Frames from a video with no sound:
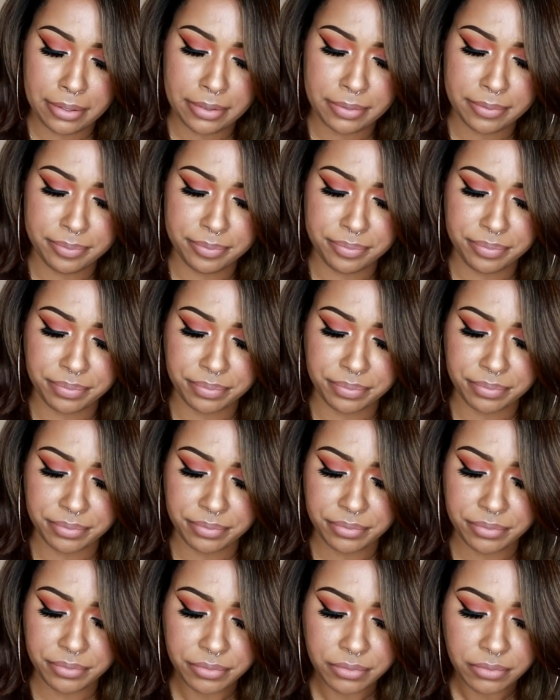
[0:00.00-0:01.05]

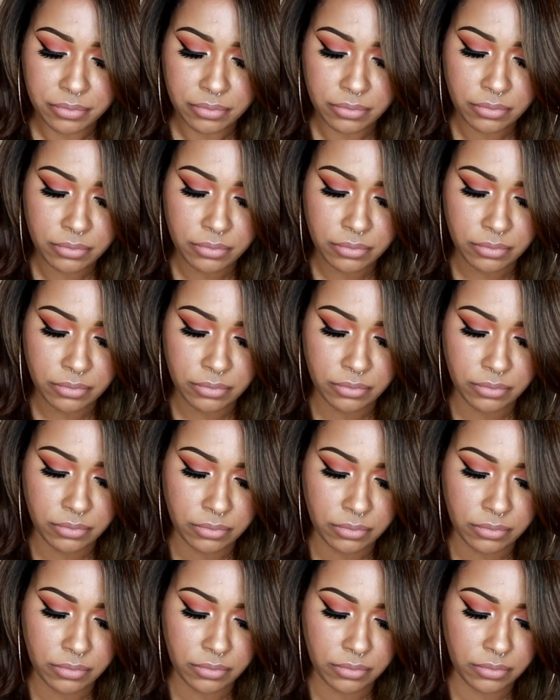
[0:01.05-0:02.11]

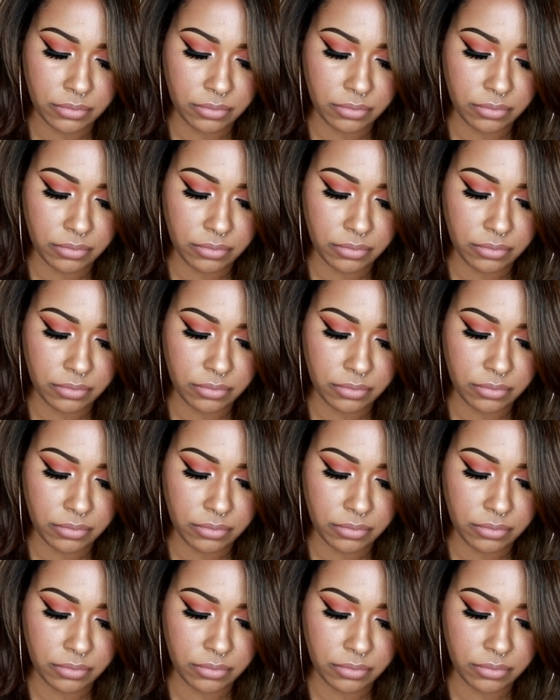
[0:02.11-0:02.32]
[no speech]